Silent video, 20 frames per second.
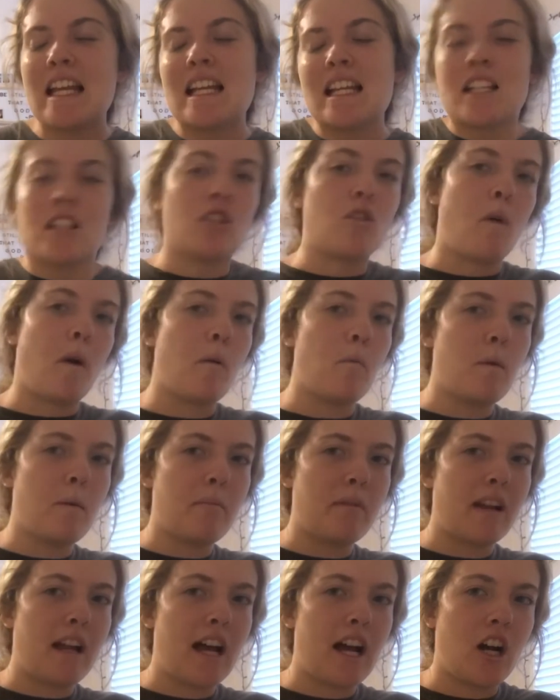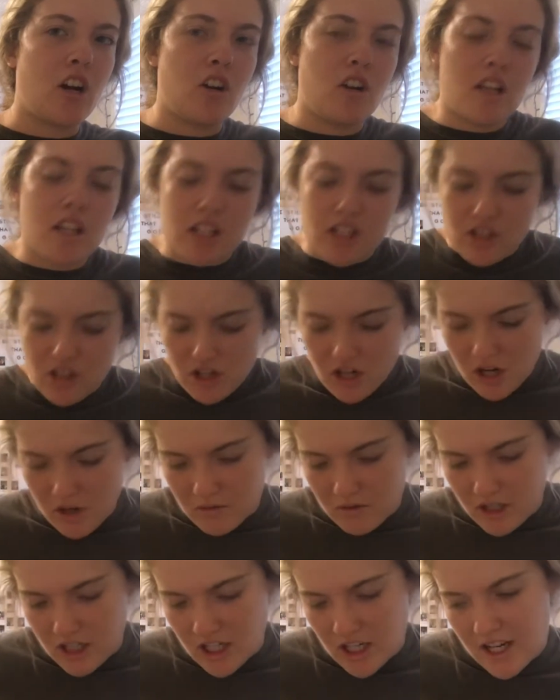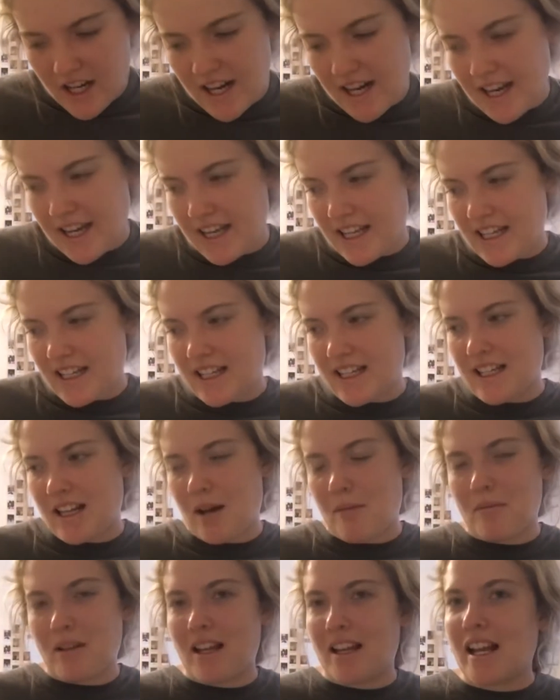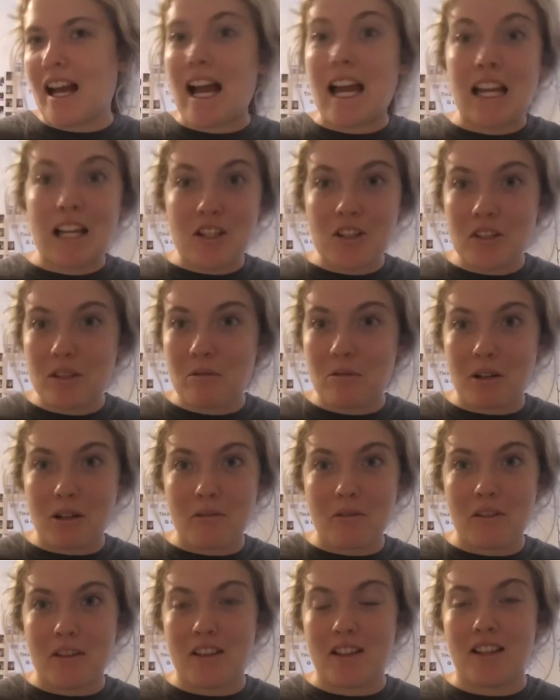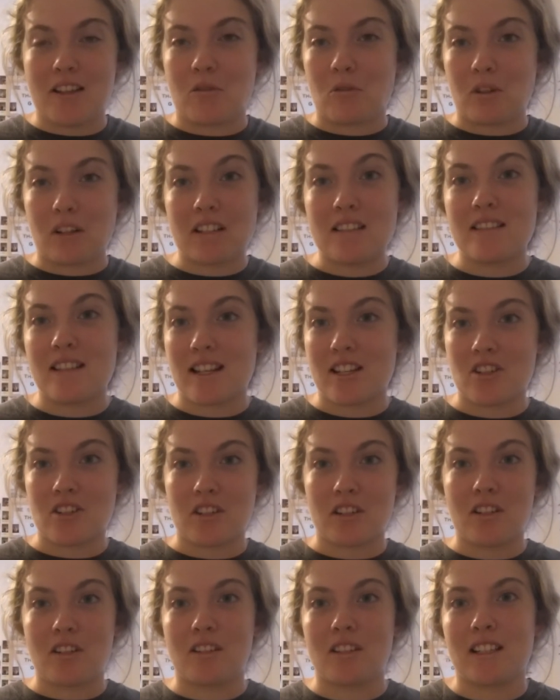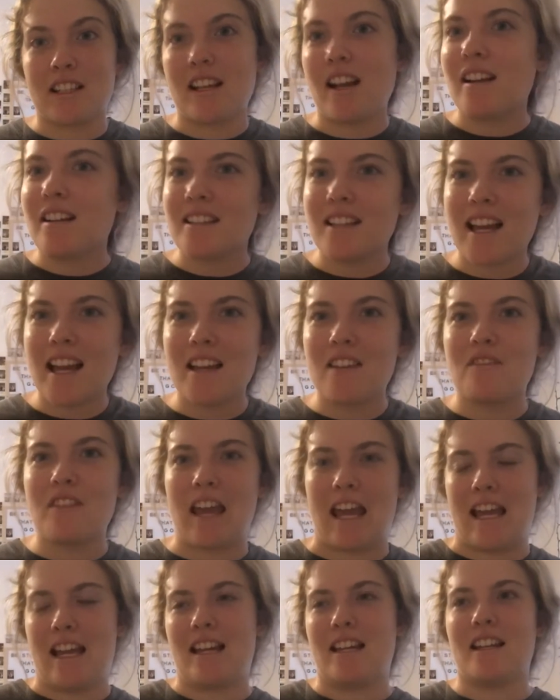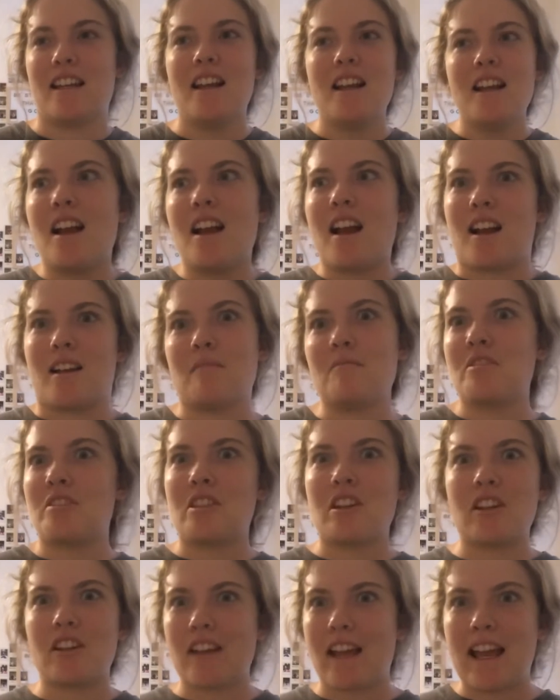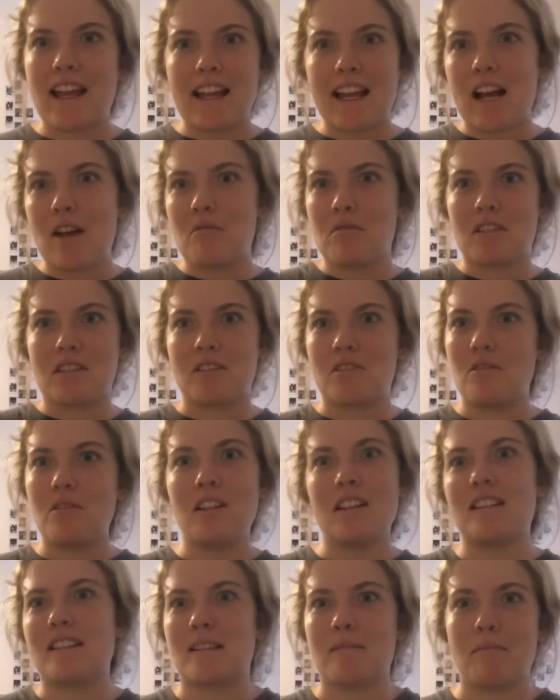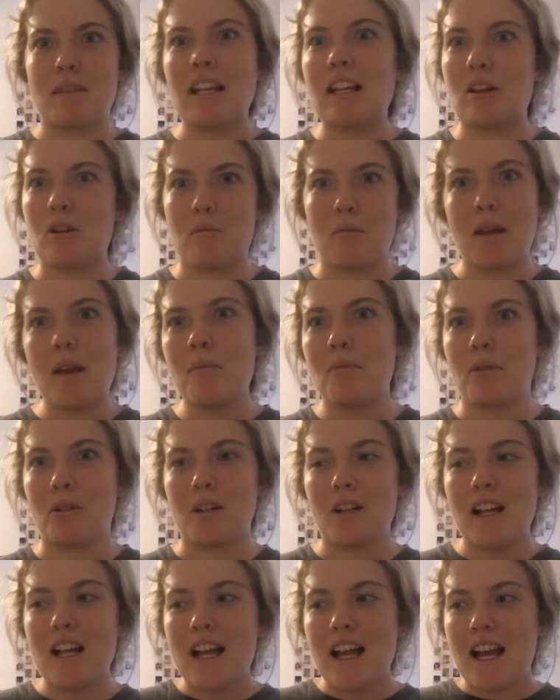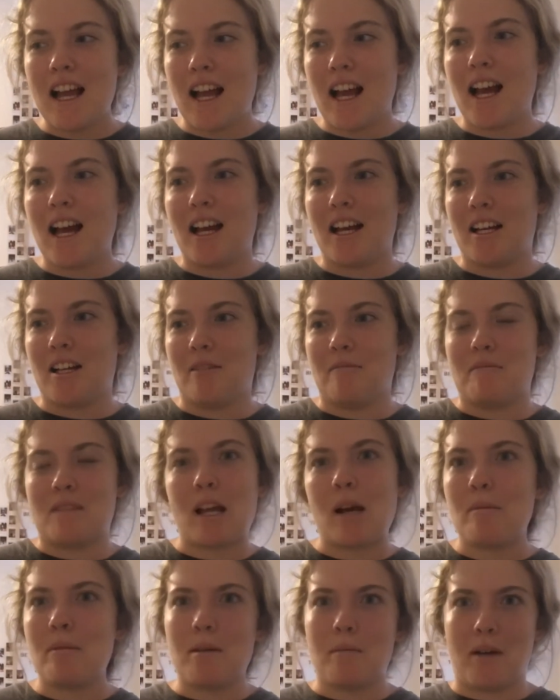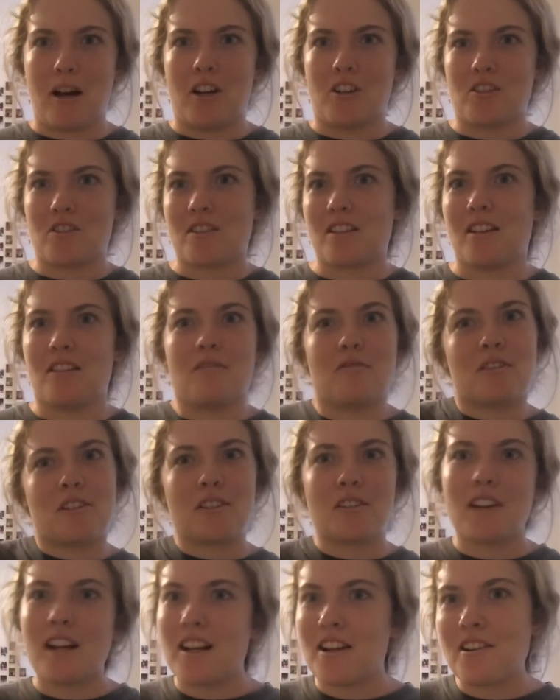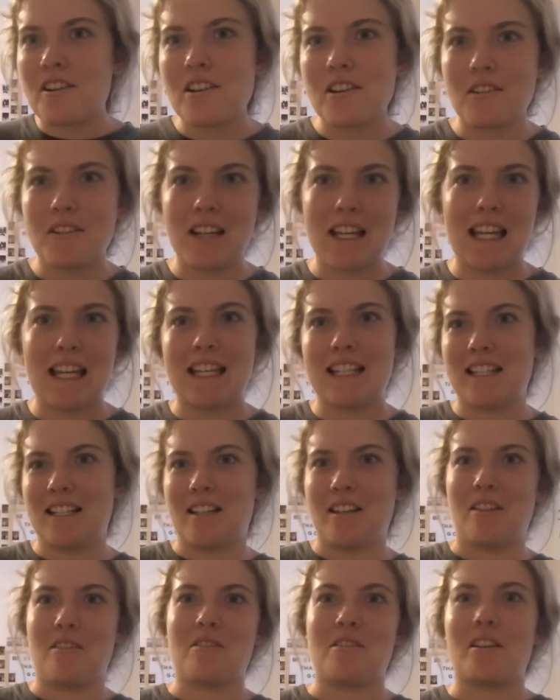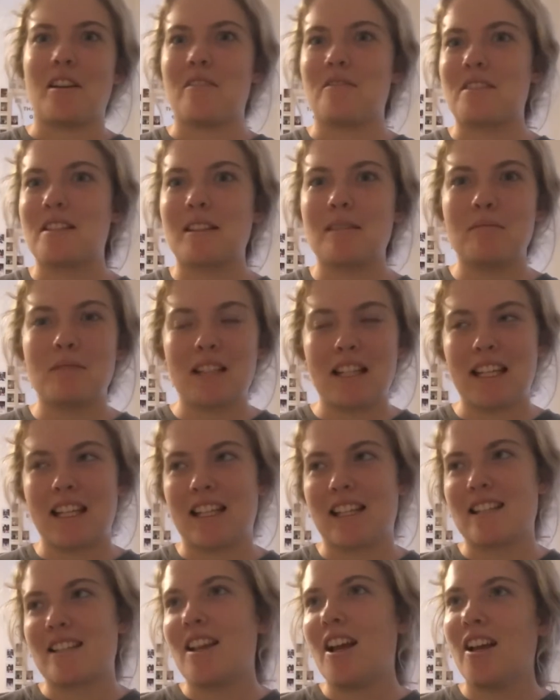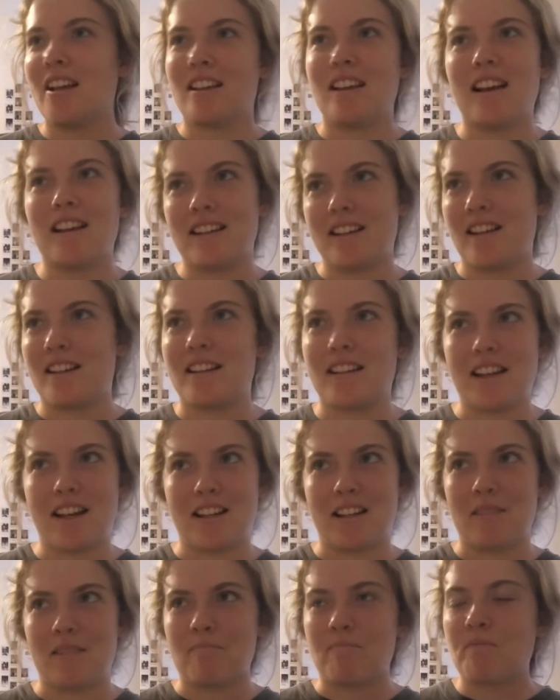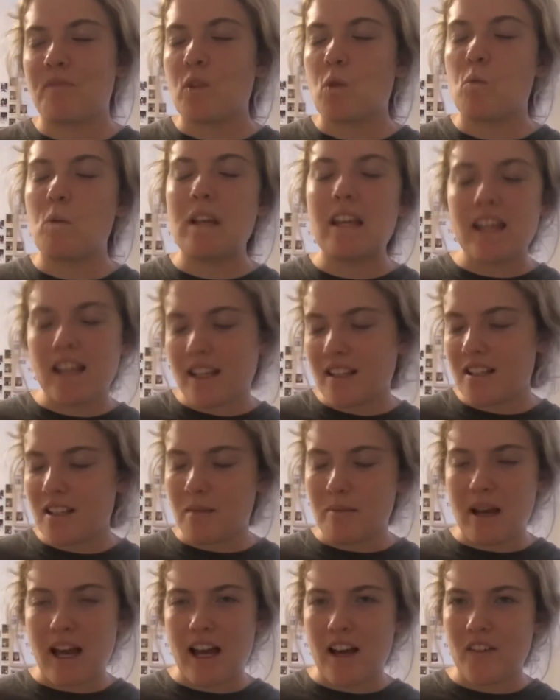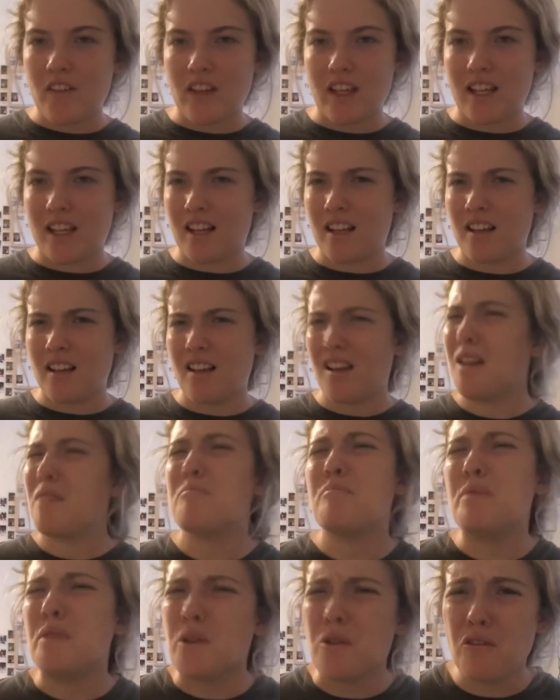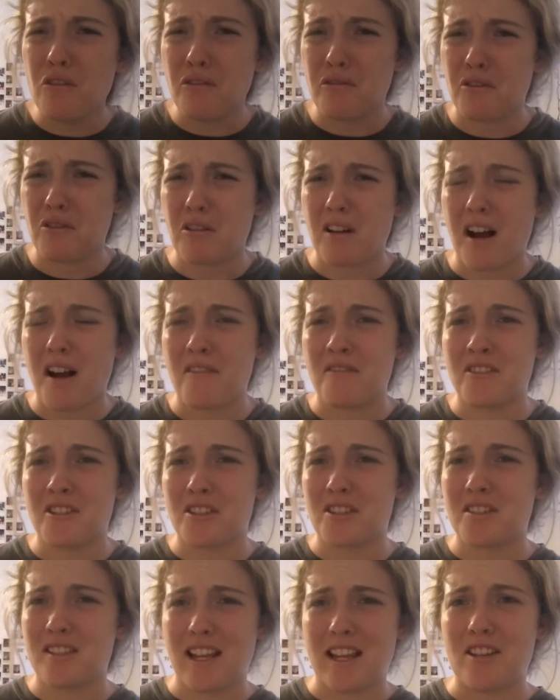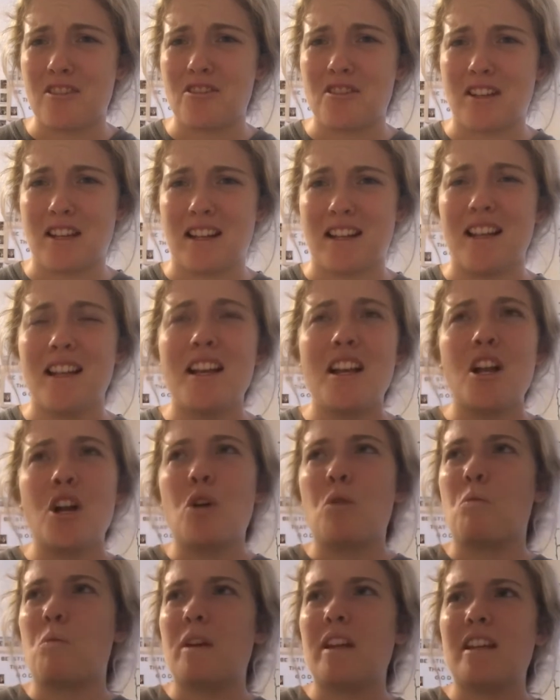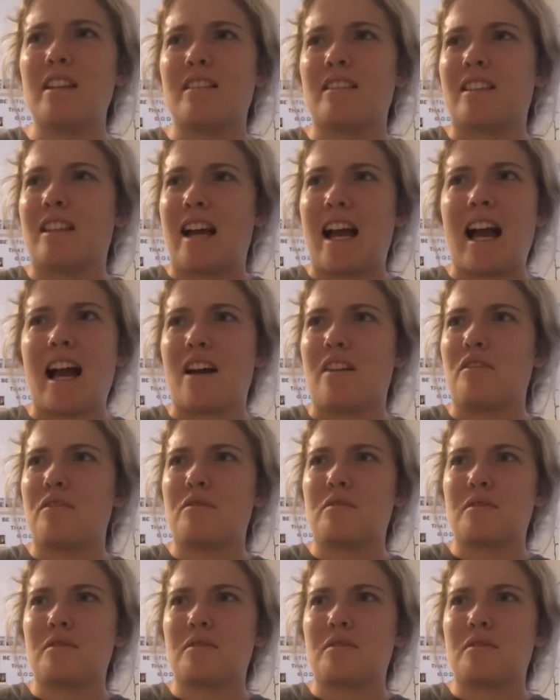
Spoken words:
So I whip it out to show her and I'm like, I actually work with an organization called Young Life and I'm just here to hang out with students and meet new people. Tell me about yourself. What grade are you in? Do you have siblings? Yada, yada, yada. We end up having a beautiful conversation. We laugh